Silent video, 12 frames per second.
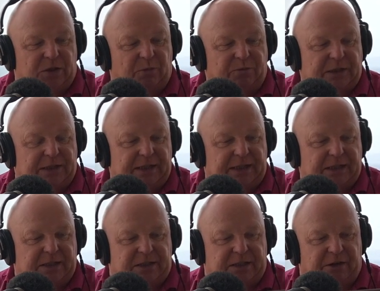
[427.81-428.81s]
obviously
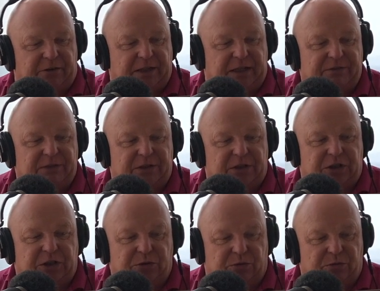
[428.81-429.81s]
necessary given the
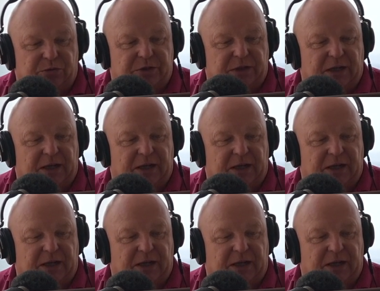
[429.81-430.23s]
queues